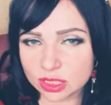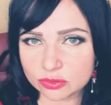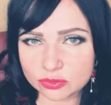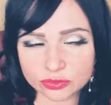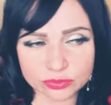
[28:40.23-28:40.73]

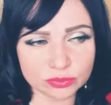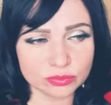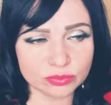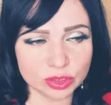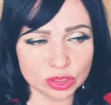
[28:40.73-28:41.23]
if
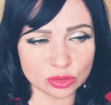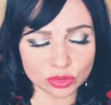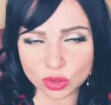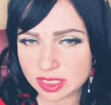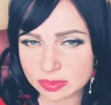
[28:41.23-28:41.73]
you know
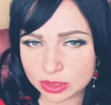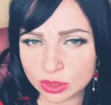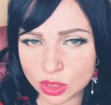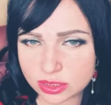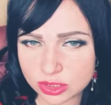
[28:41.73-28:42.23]
your husband
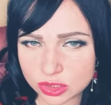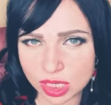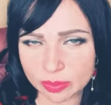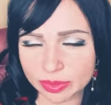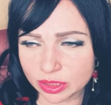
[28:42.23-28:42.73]
lost a
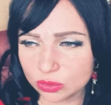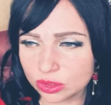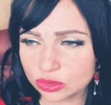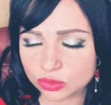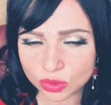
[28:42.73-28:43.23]
job and you
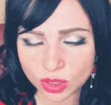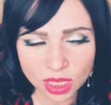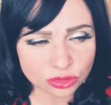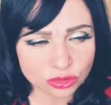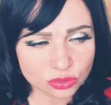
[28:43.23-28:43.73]
need to,
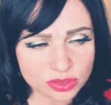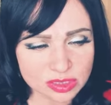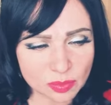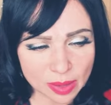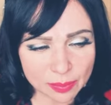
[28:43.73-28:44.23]
to step
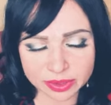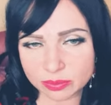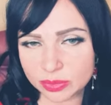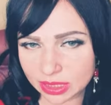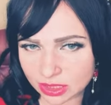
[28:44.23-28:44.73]
up and
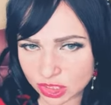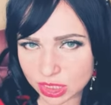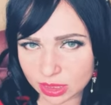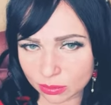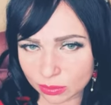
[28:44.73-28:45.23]
be a
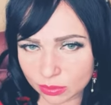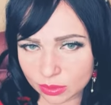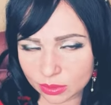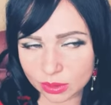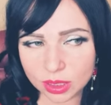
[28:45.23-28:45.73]
team
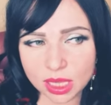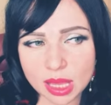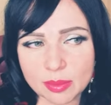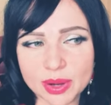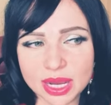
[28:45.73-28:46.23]

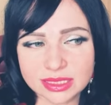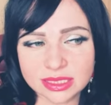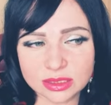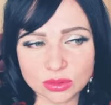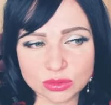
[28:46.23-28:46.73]
but
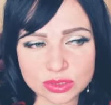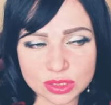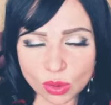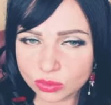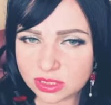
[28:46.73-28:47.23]
the
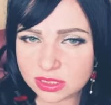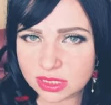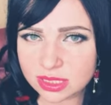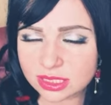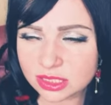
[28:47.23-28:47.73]
only
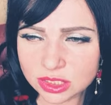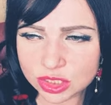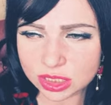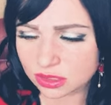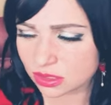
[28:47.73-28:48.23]
thing they teach
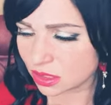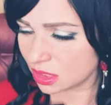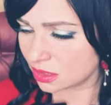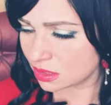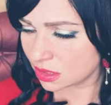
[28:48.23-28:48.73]
is
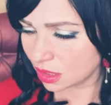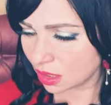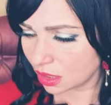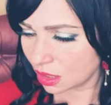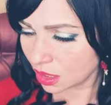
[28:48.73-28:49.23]
is
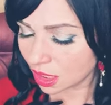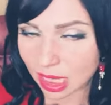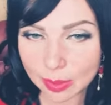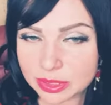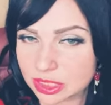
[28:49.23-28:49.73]
uh,
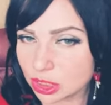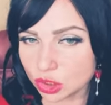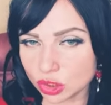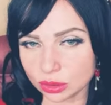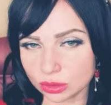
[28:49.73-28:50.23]

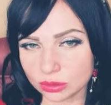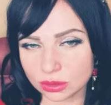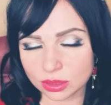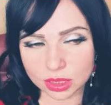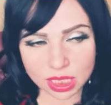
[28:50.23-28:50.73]
competition
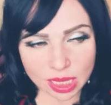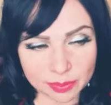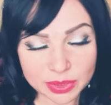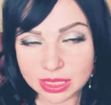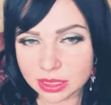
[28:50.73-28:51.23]

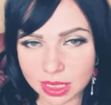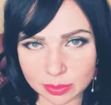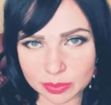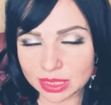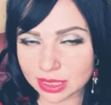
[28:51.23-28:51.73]
compete
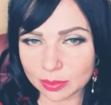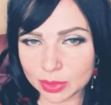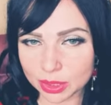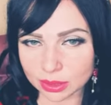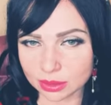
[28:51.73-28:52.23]
compete
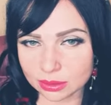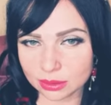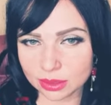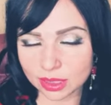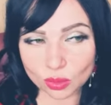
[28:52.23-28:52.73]
compete
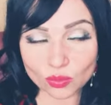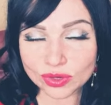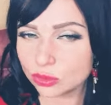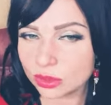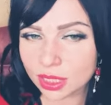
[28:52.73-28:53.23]
we
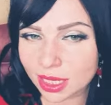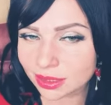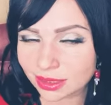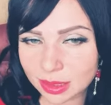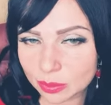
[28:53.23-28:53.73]
do
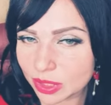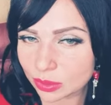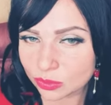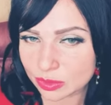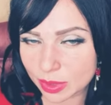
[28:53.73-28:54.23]
not compete
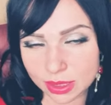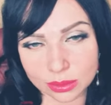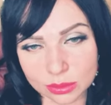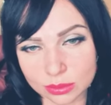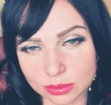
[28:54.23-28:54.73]
with men